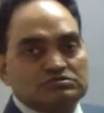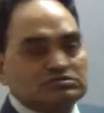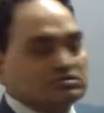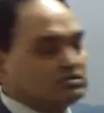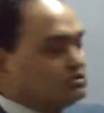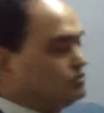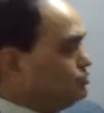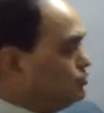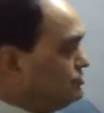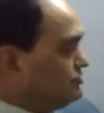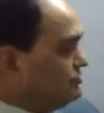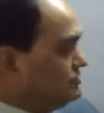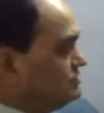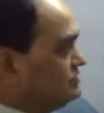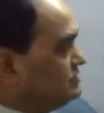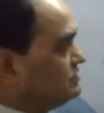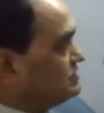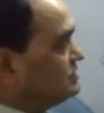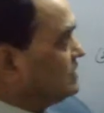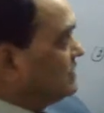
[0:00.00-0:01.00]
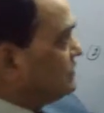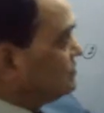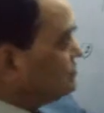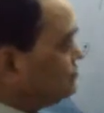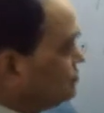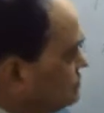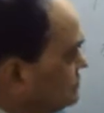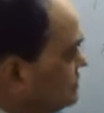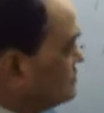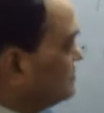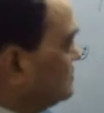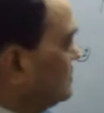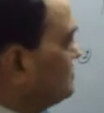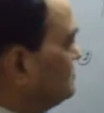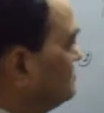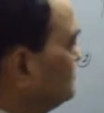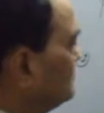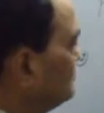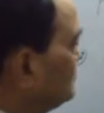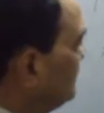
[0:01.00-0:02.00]
The origin is lying on the curve
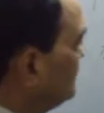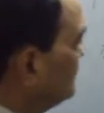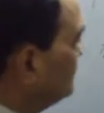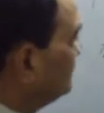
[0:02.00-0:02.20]
given.